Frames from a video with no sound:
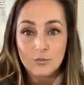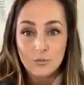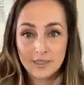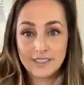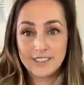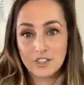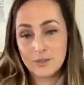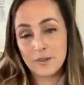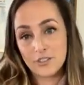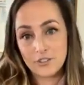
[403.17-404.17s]
really
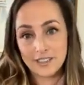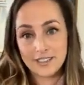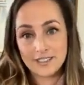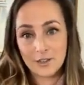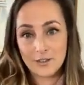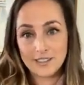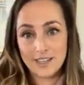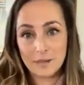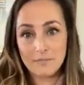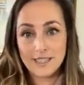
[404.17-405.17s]
just want to drink this all the
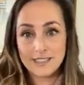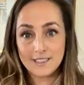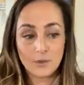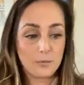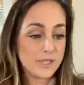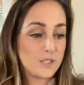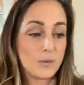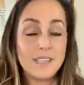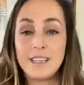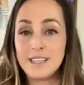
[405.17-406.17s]
time. It's so,
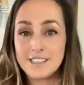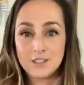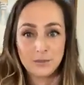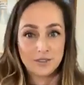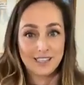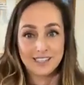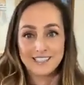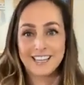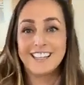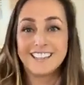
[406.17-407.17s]
between these two
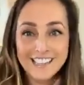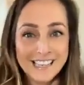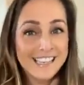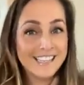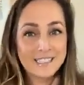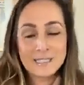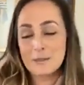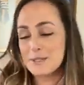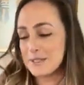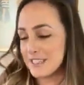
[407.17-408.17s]
things, it is
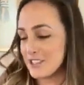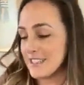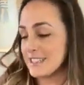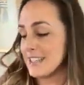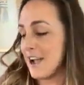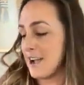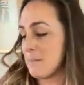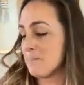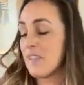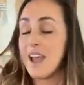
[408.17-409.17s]
so delicious.
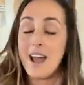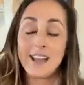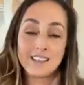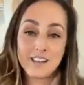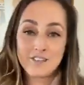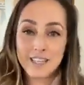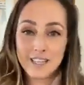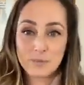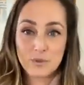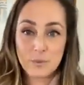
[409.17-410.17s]
I love the
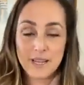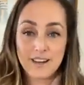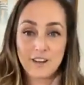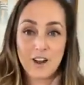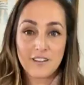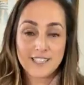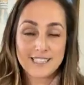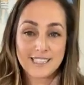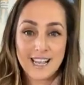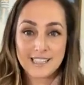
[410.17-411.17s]
amped repair.
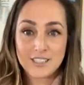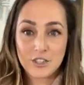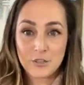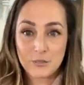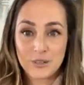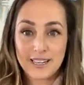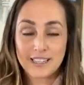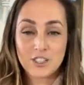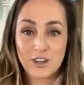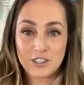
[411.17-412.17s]
Obviously it has
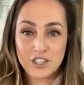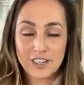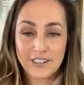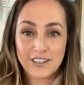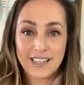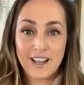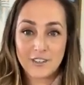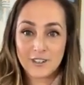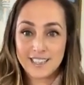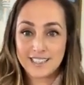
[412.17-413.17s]
turmeric, tart cherry,
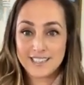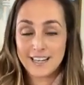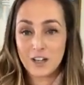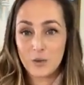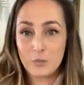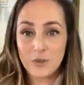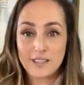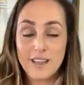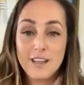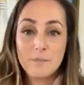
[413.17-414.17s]
other things that help
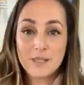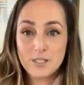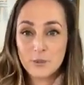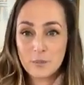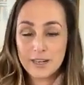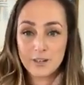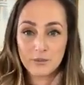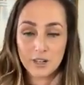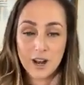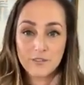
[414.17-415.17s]
with muscle repair
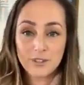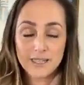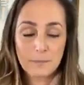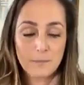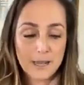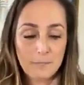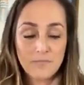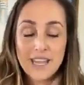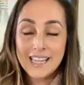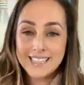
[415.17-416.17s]
and recovery, but
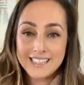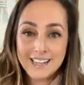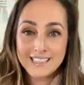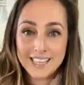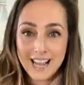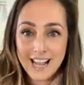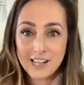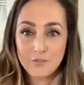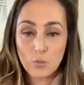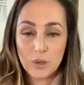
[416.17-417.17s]
it does
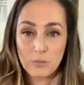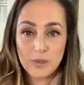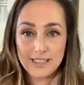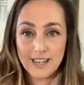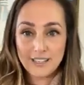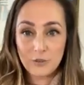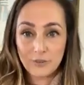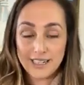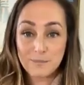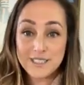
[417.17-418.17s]
have 1.9
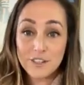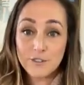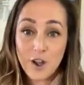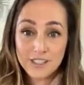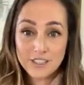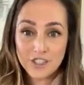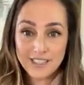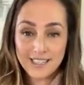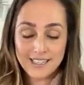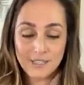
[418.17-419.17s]
grams of
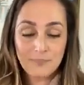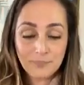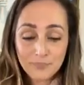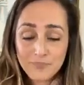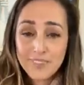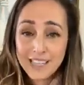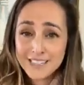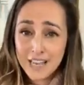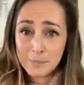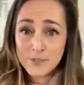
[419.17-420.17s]
collagen in it,
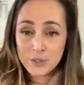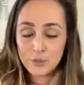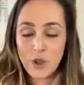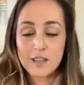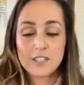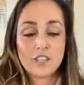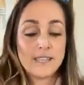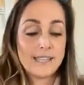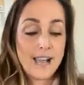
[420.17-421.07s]
type 2 collagen.